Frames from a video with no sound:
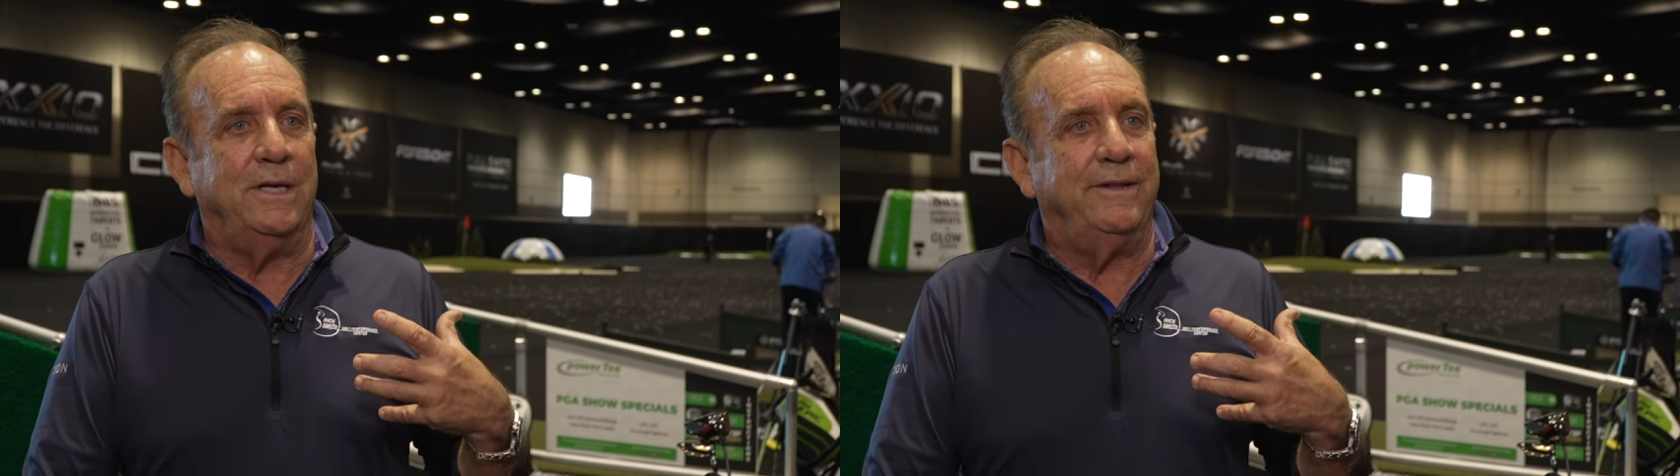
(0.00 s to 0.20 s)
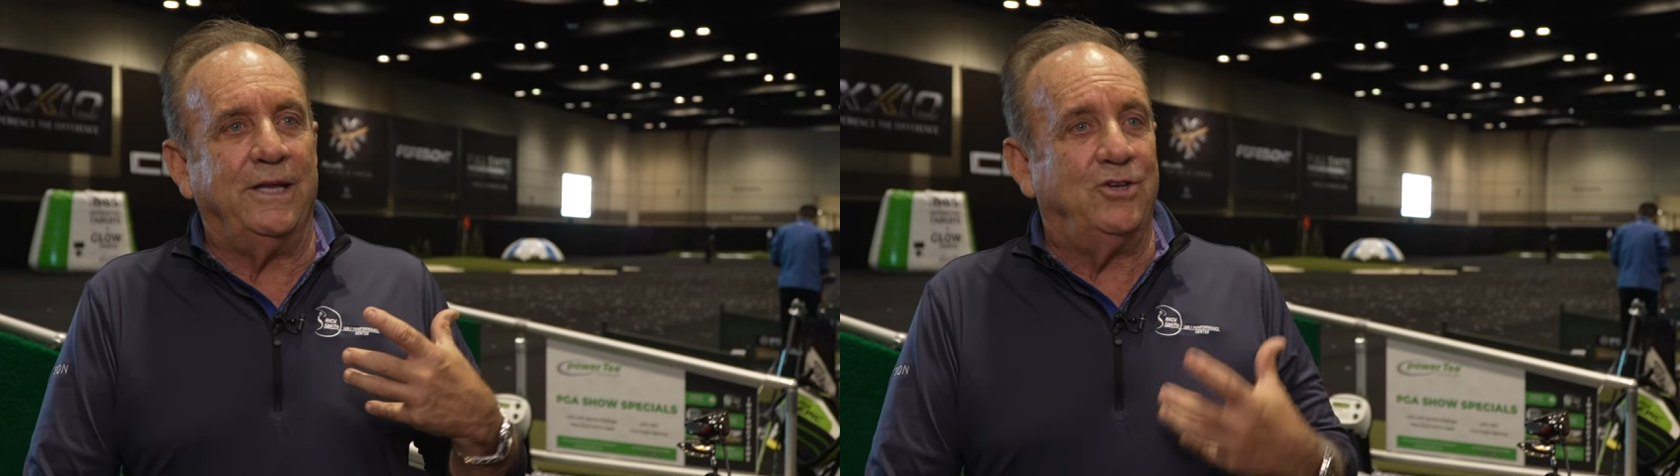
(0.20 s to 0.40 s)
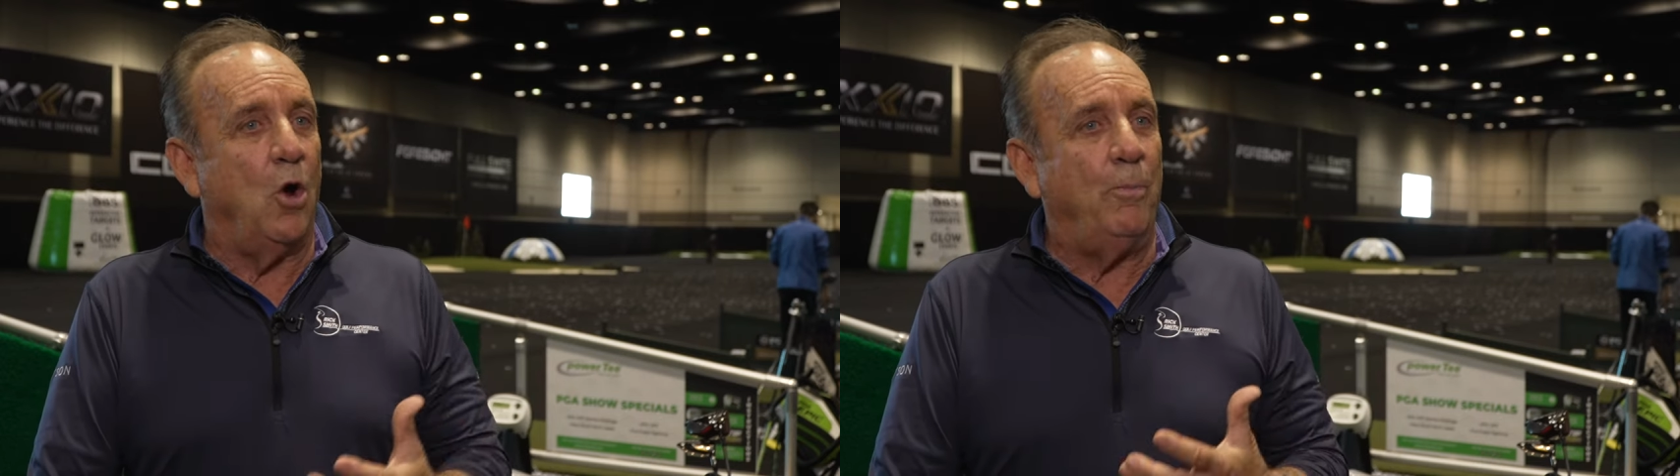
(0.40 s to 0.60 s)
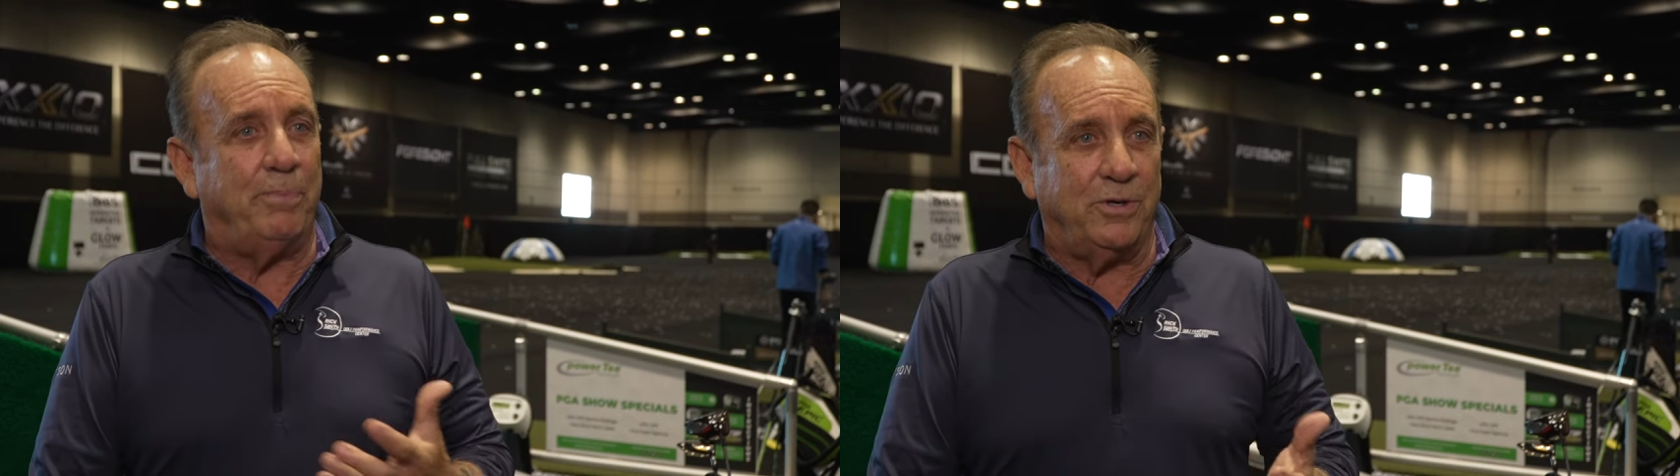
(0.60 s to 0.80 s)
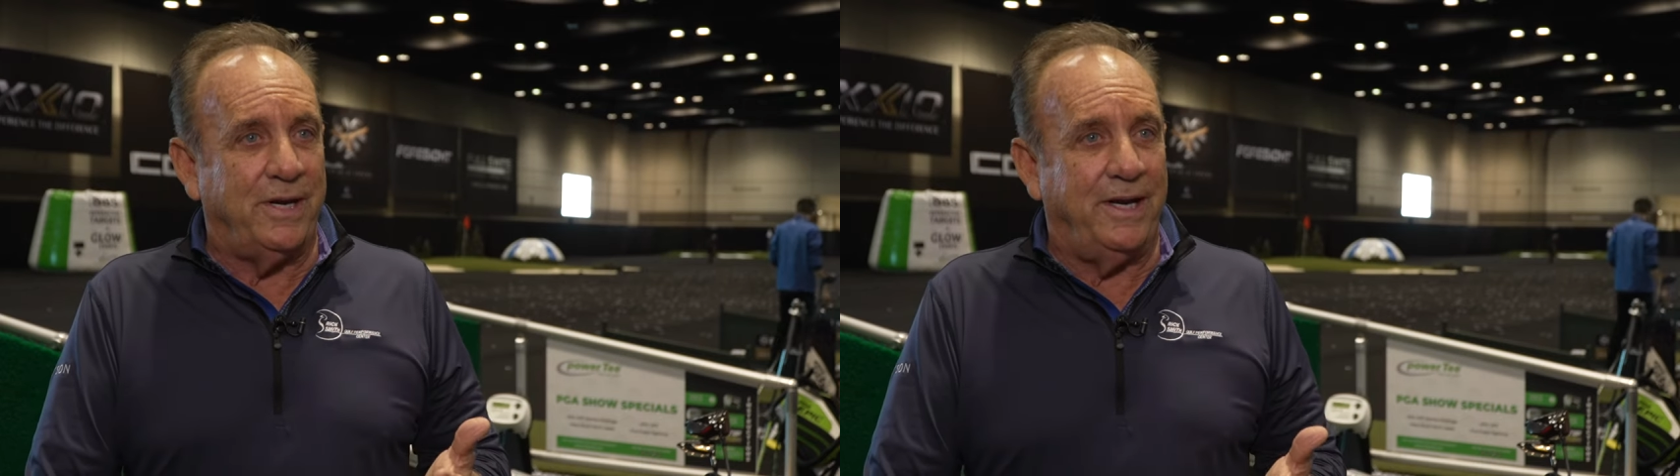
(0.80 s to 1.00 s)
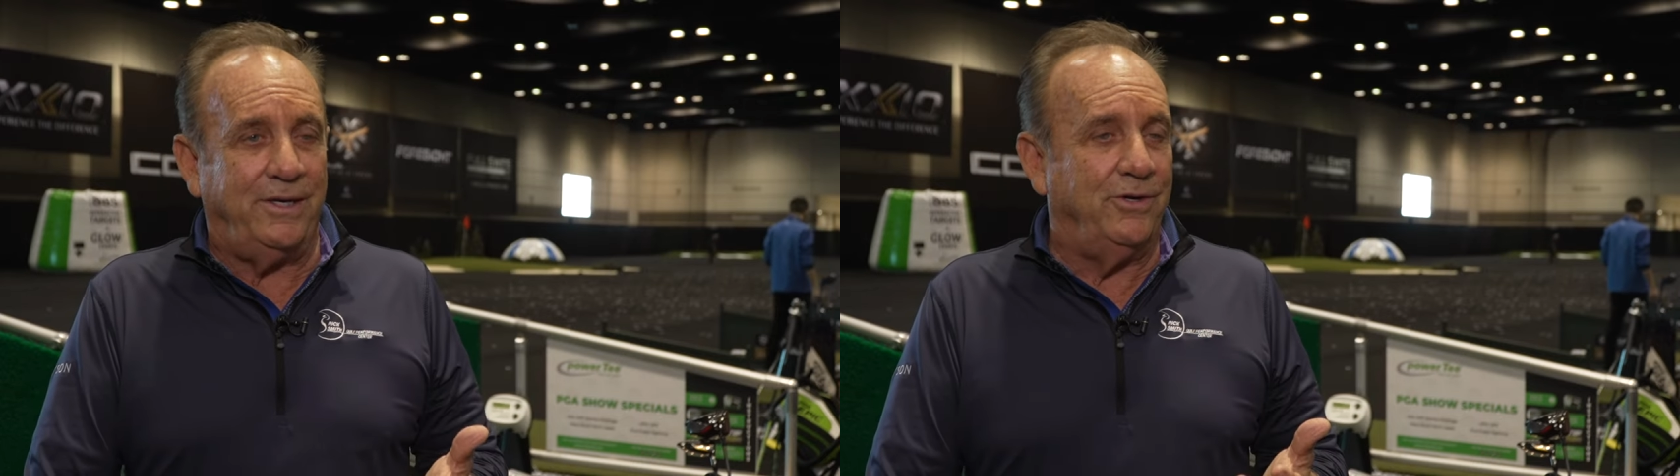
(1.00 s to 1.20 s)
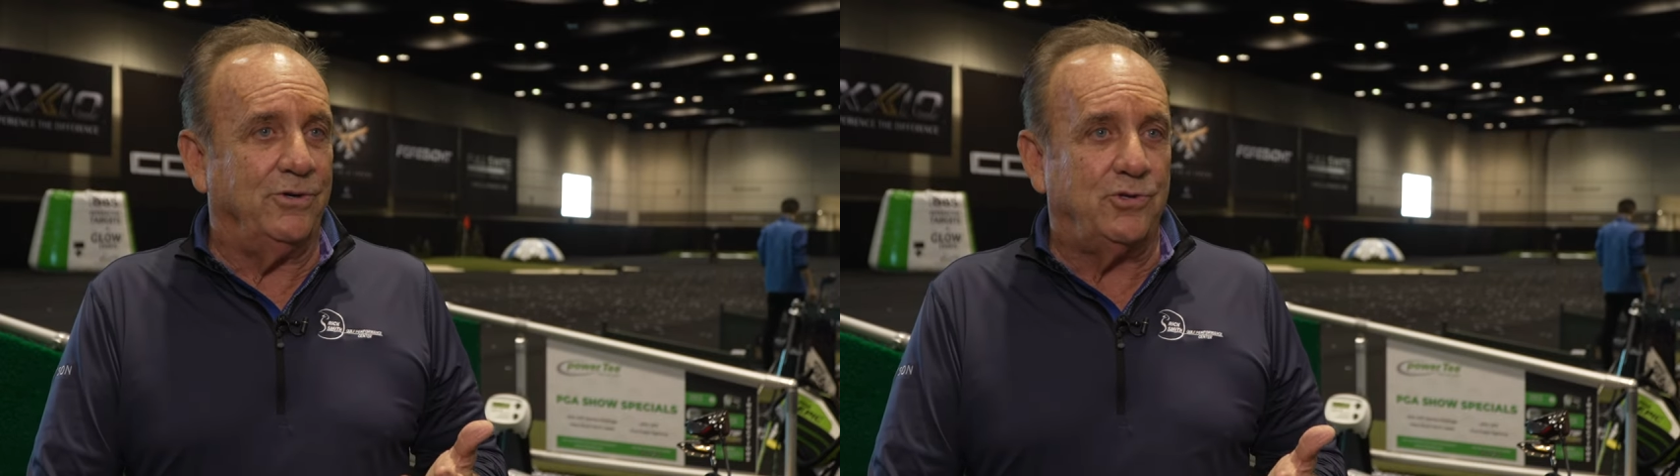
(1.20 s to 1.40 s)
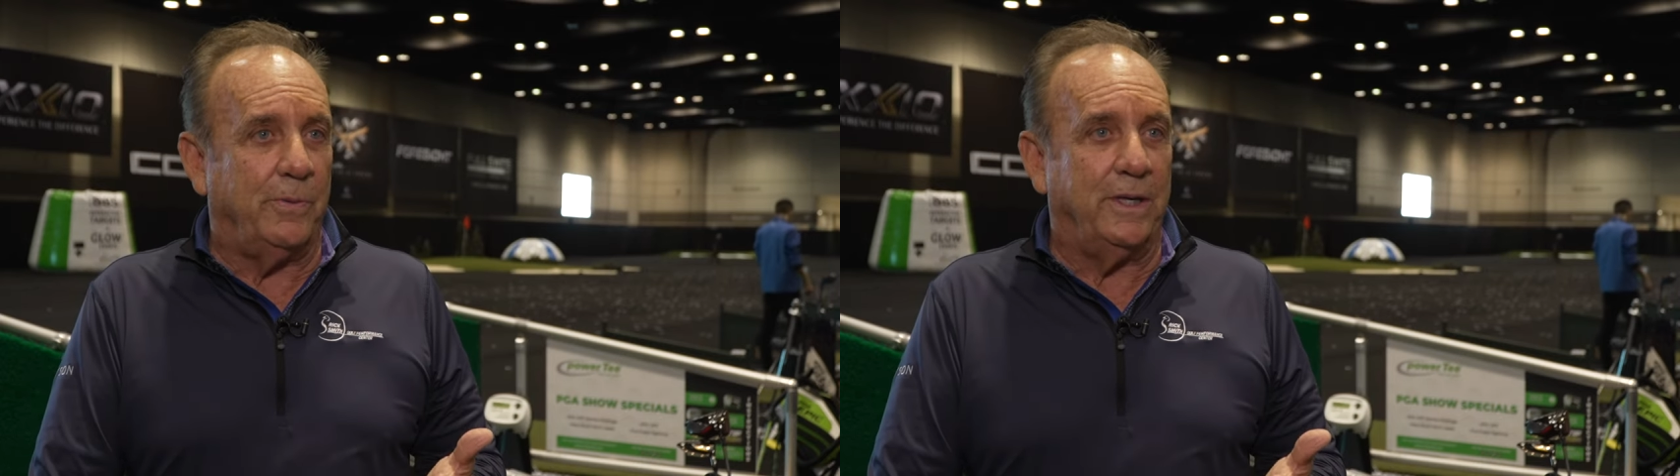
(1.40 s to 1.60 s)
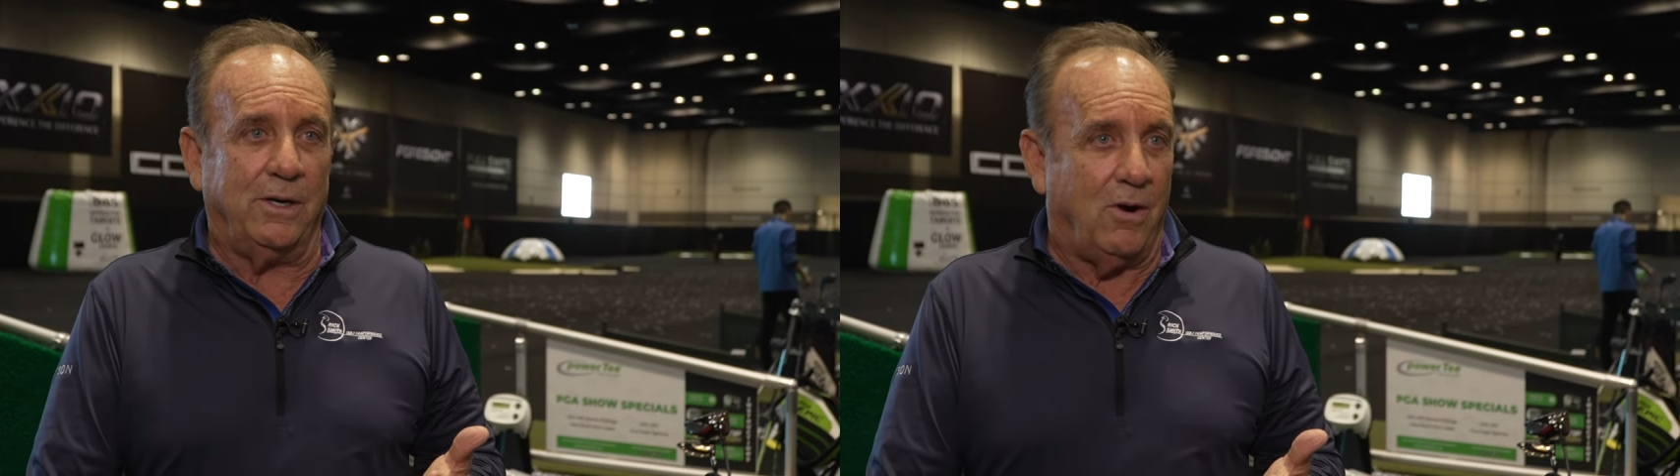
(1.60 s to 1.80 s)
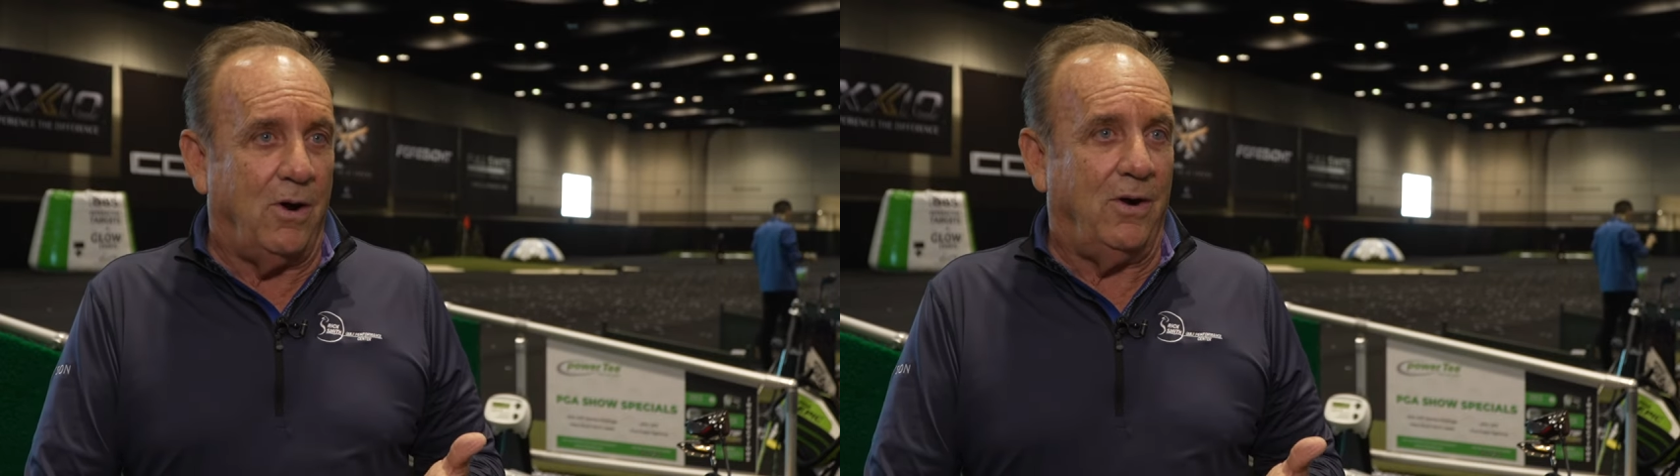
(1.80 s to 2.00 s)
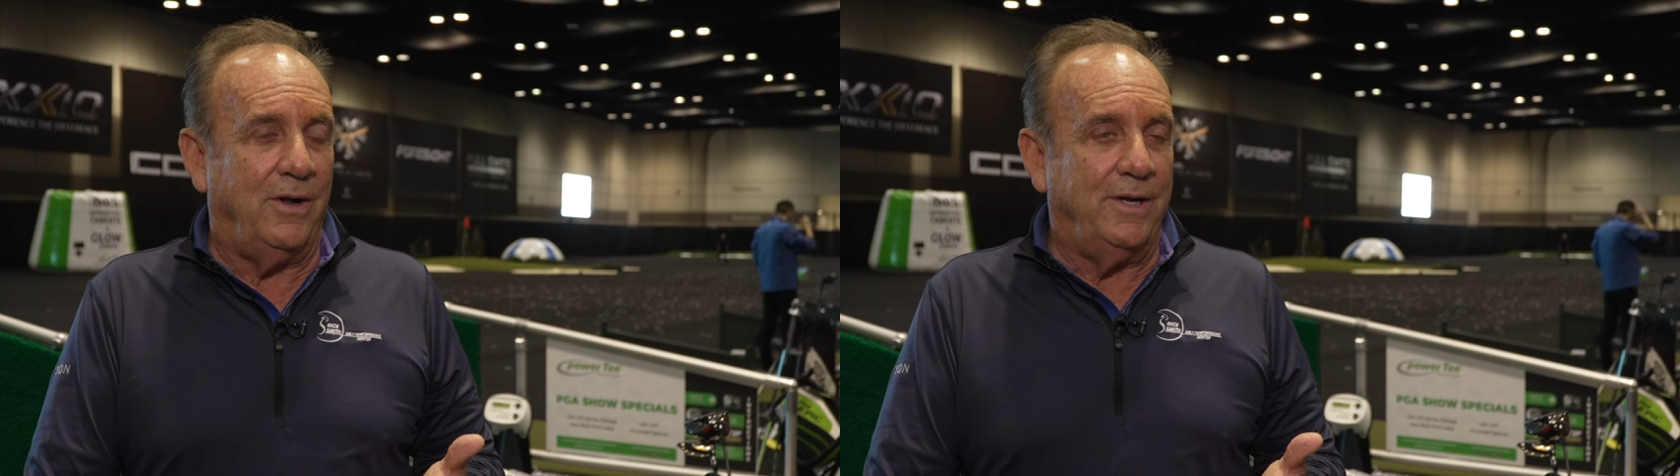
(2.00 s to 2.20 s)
that don't pertain to your swing at all.